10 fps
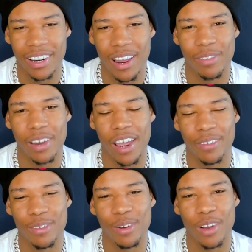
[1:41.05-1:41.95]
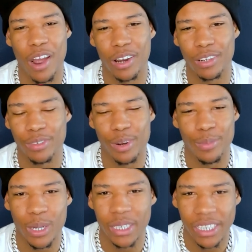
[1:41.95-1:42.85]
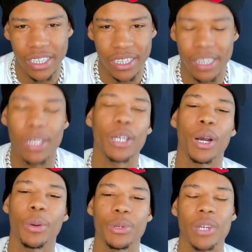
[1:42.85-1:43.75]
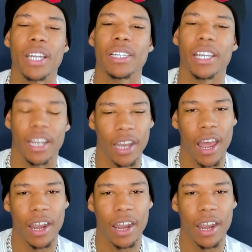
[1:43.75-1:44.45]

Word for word: I feel like phone calls for emergency. When you trying to say a lot,